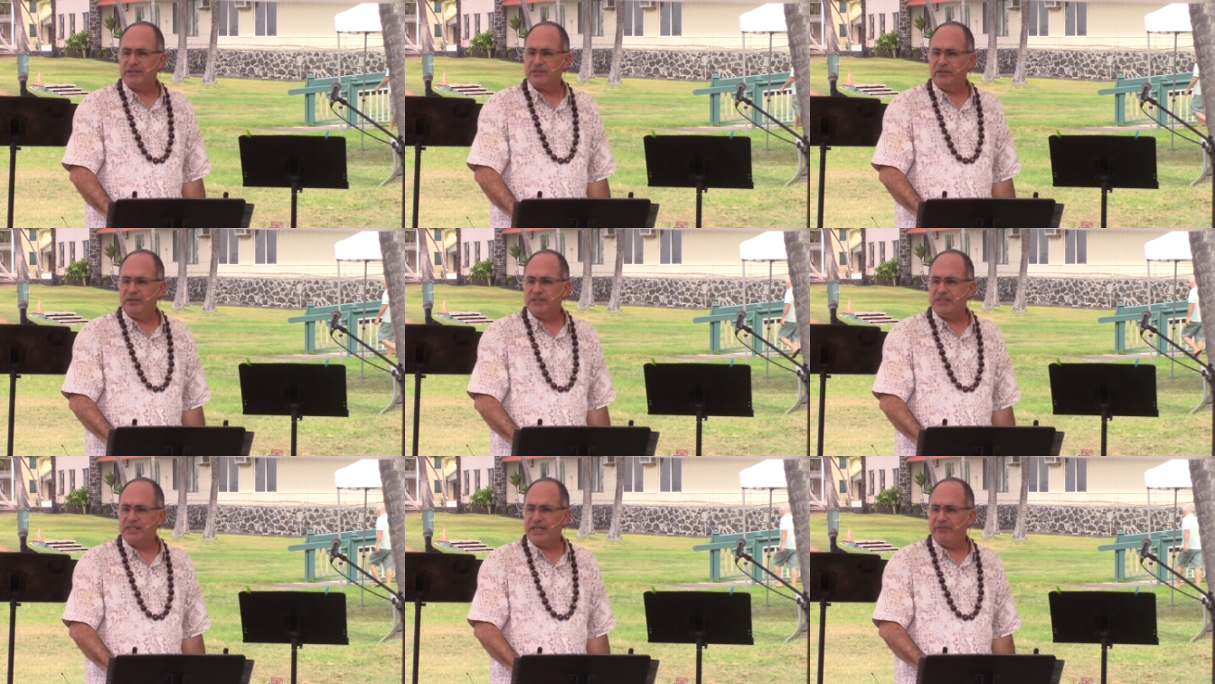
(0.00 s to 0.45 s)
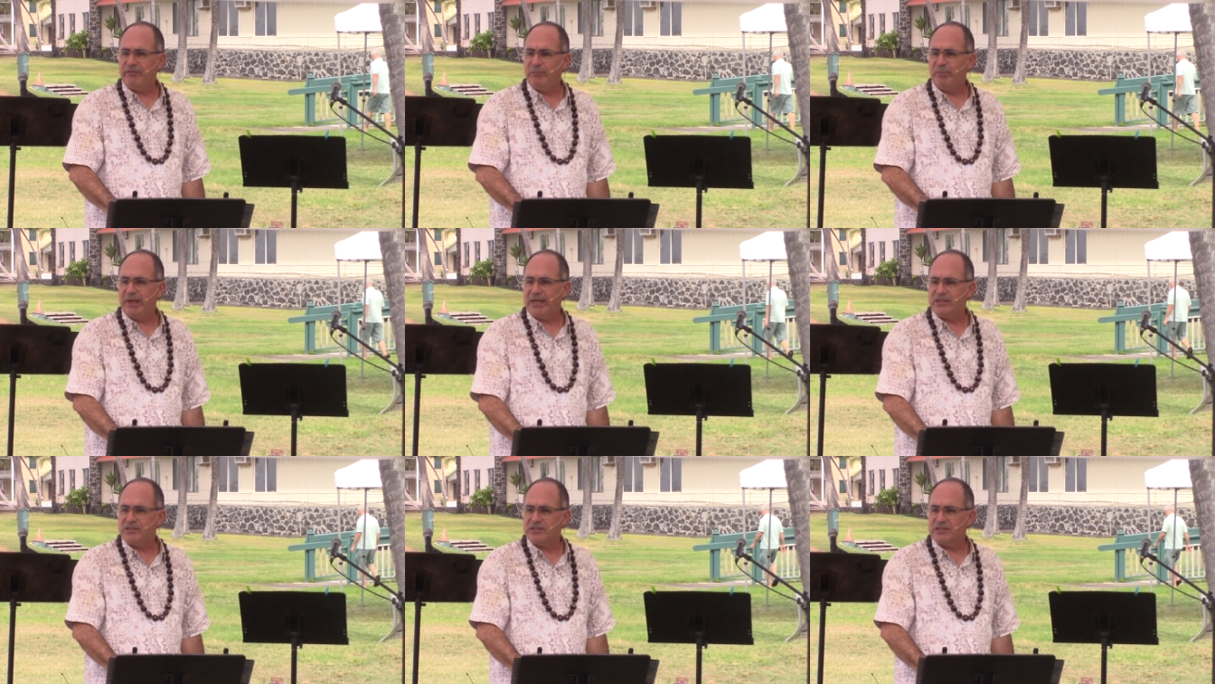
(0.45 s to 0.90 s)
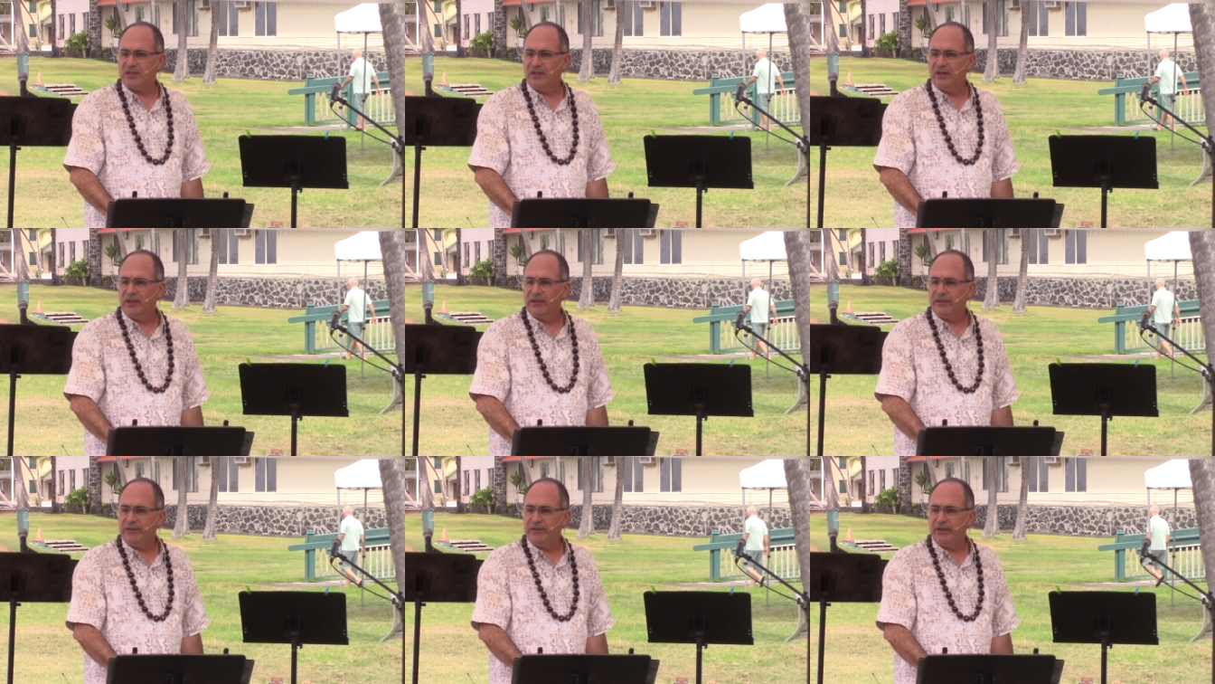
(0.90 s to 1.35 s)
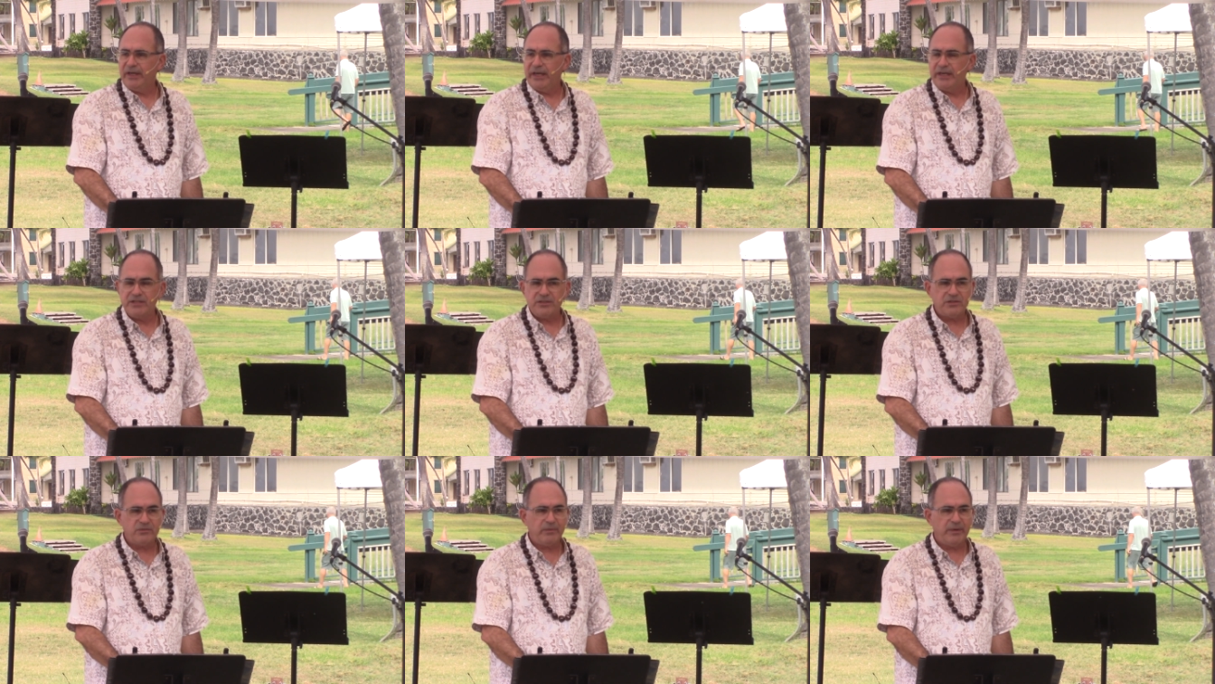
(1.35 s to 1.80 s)
It's only seven pages long. You
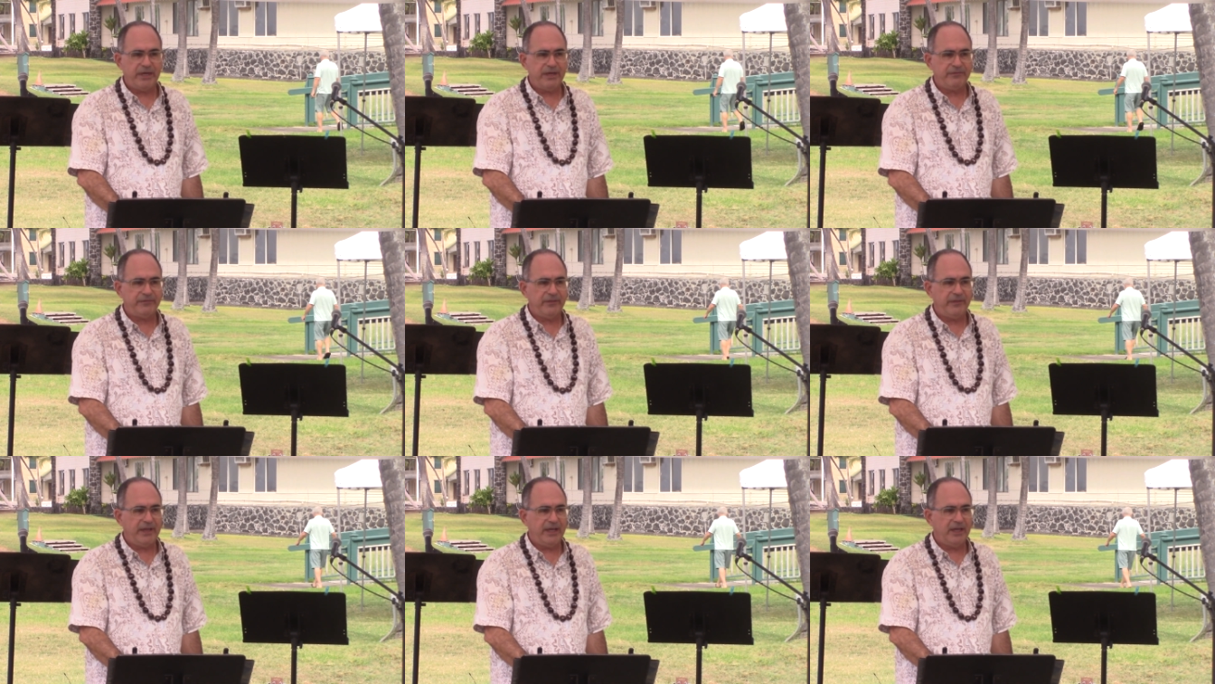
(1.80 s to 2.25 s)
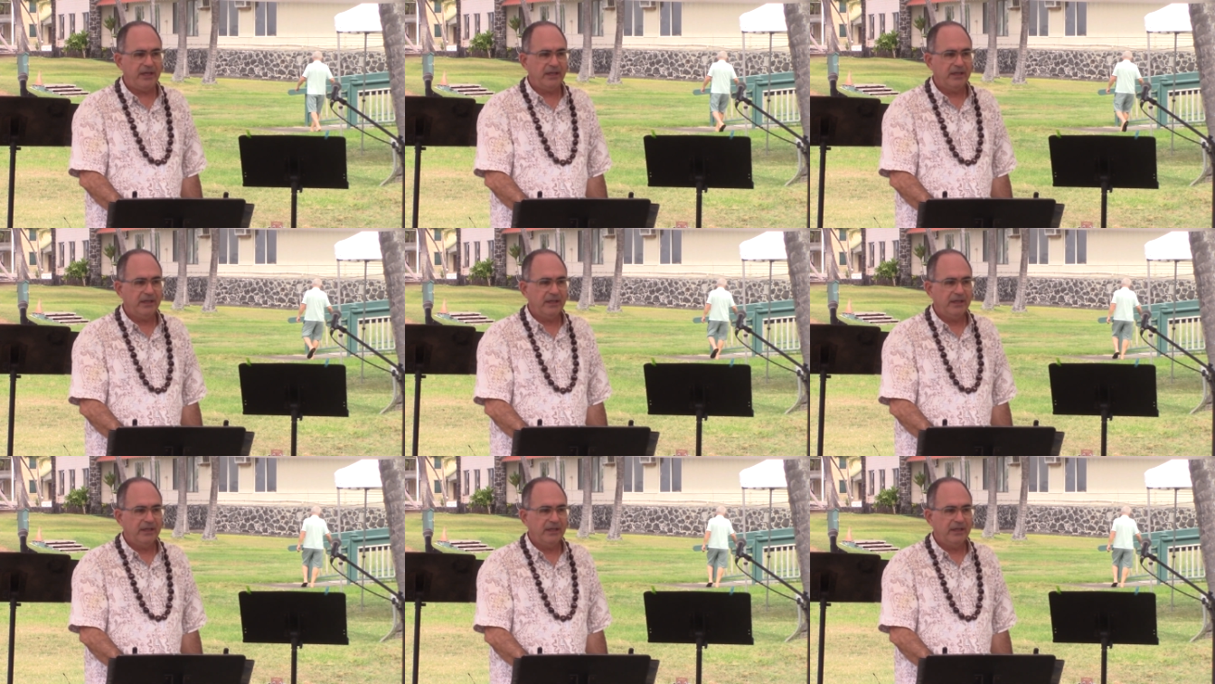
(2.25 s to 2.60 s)
guys ready for that?